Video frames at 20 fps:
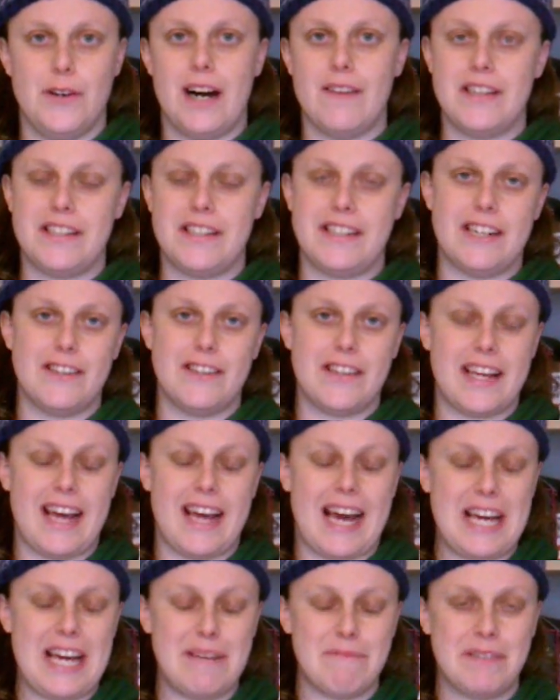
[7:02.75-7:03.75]
other Zelda
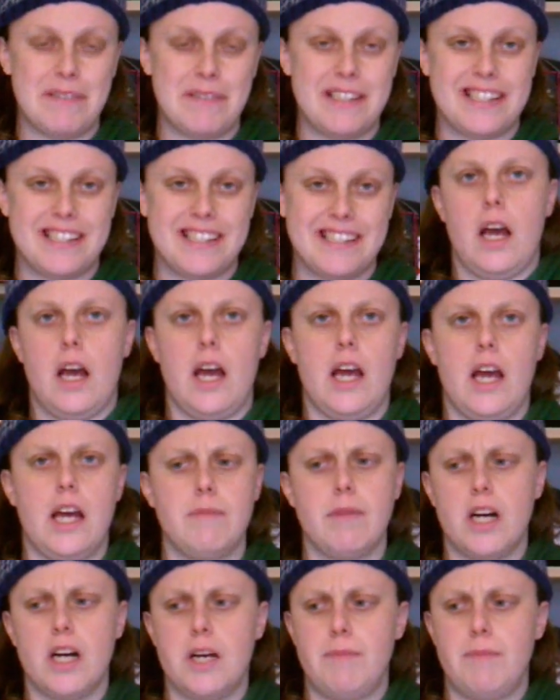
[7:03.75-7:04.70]
games. In my